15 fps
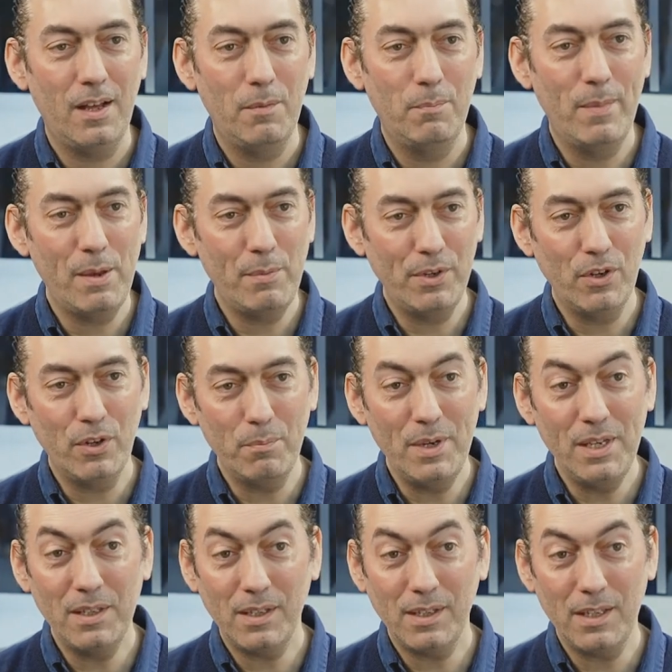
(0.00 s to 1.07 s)
Maybe not
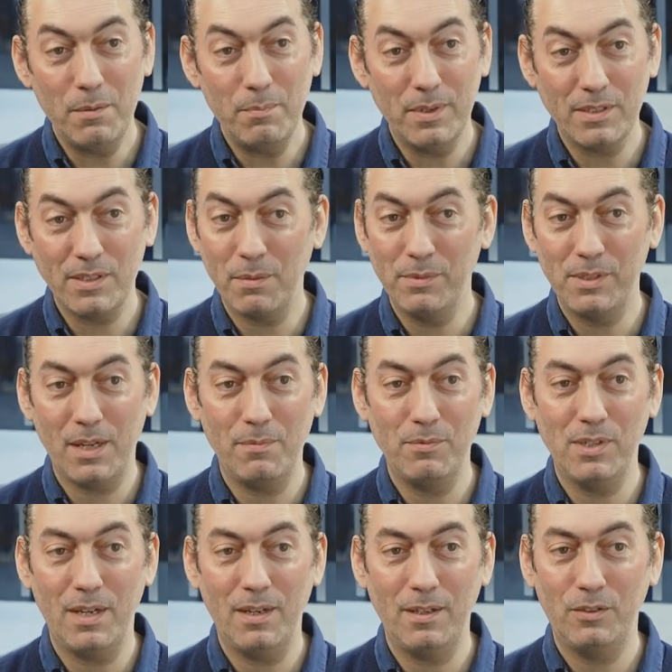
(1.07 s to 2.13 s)
immediately, but
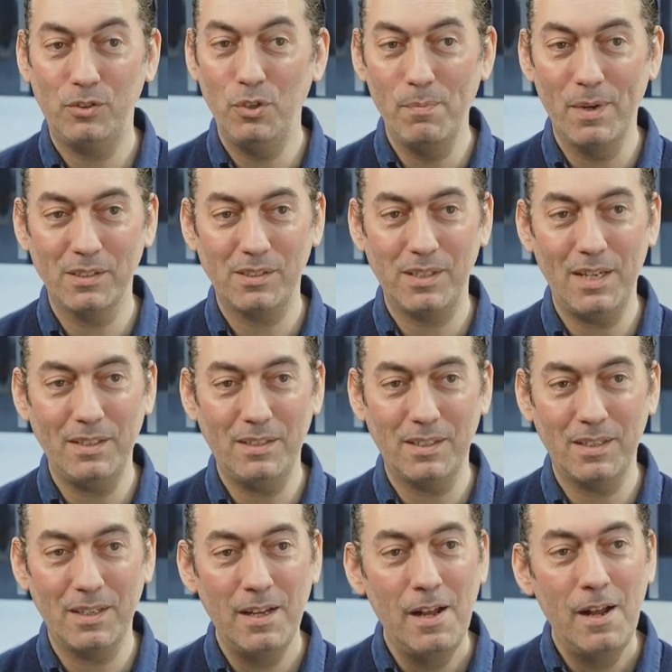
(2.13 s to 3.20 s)
sometimes like 2 months
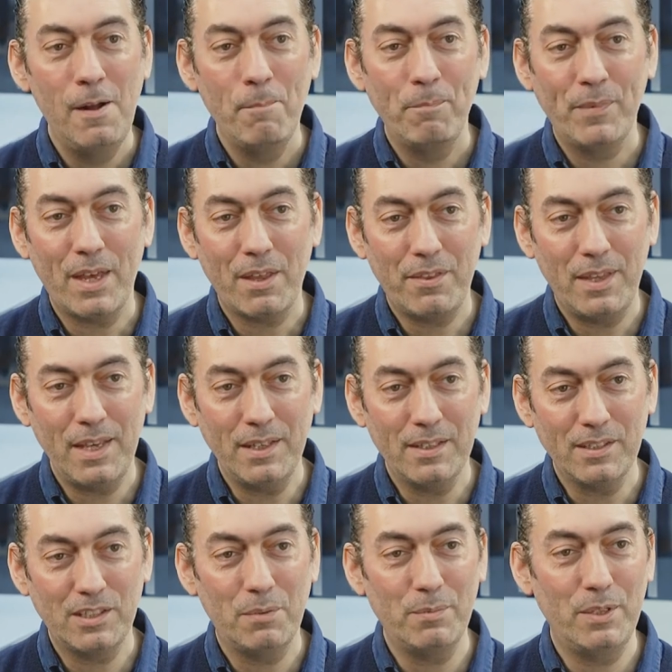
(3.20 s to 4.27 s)
later, that thing
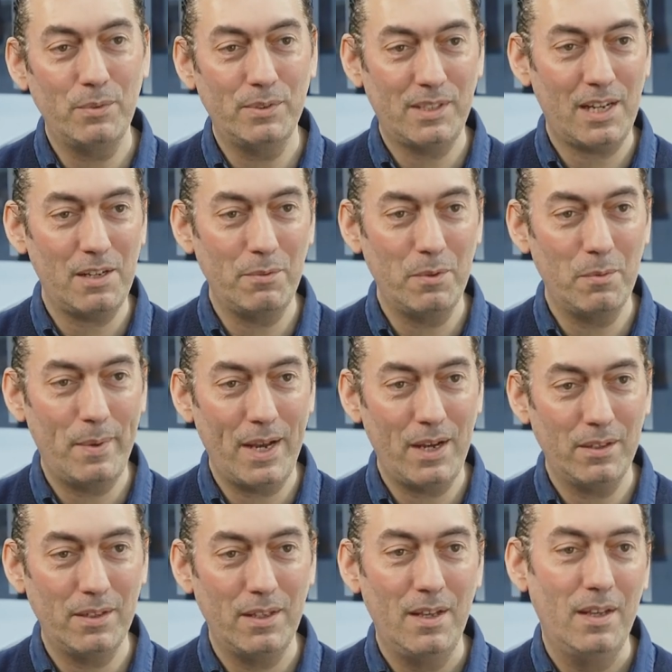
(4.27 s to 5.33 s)
that somebody was telling me
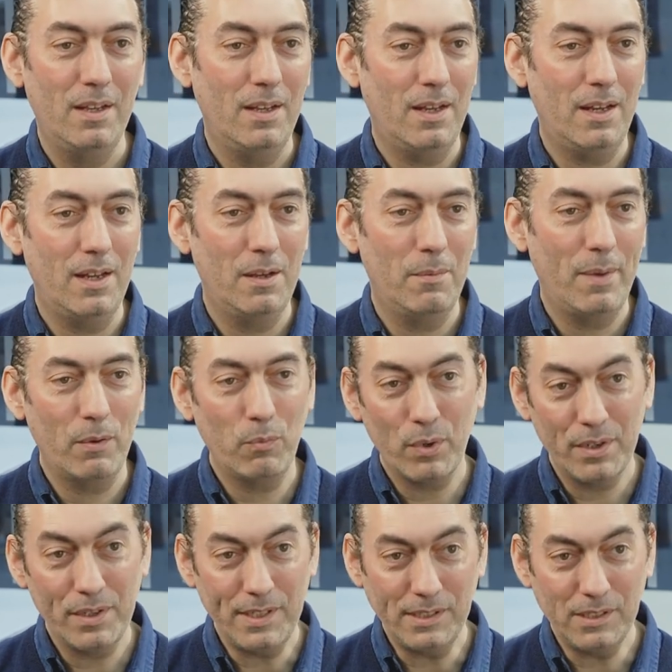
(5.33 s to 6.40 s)
about at
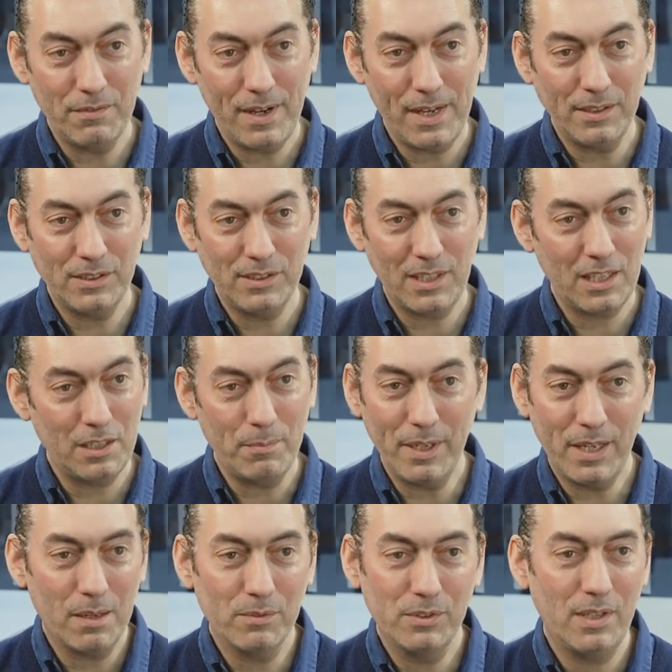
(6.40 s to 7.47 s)
one of these events suddenly
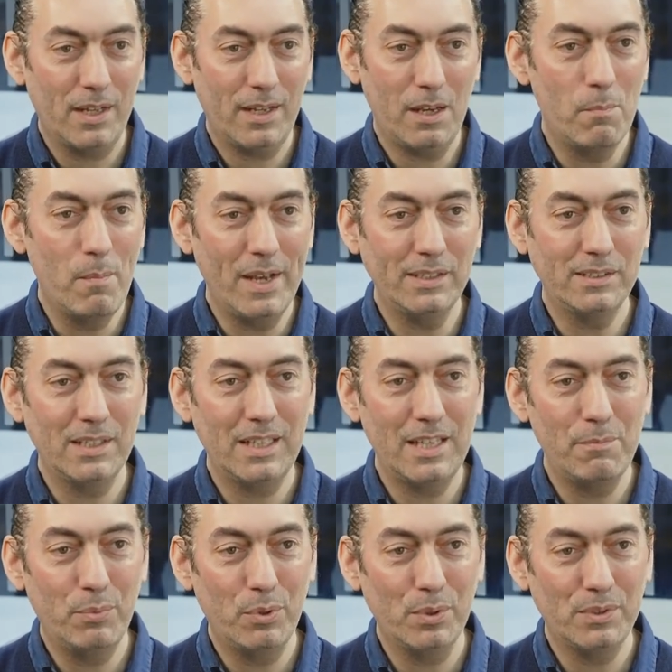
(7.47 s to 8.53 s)
becomes like amazingly
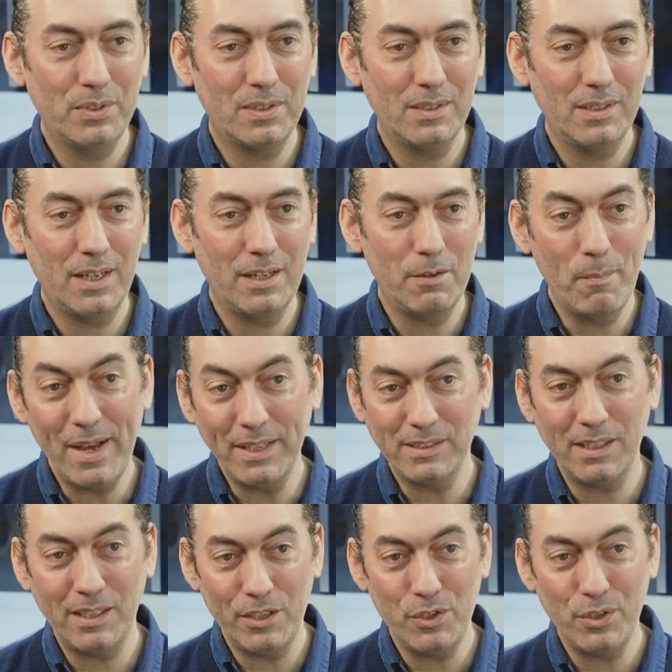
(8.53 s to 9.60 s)
important and
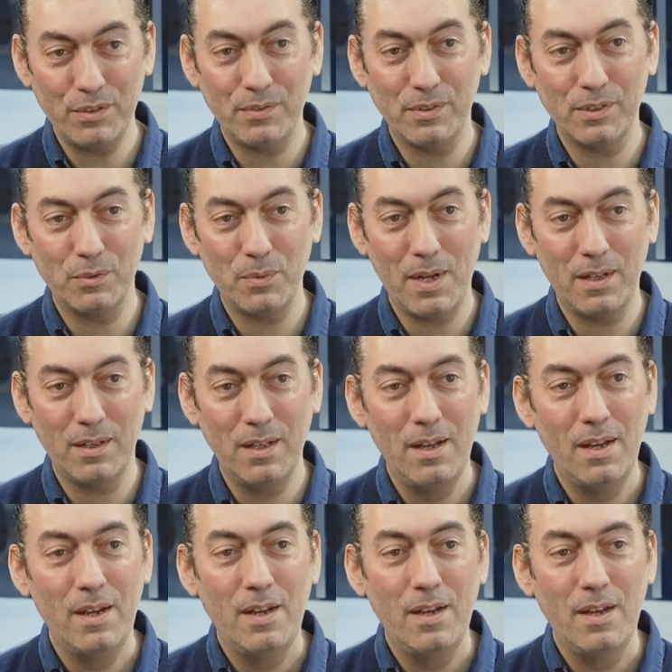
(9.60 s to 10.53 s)
amazingly useful as well.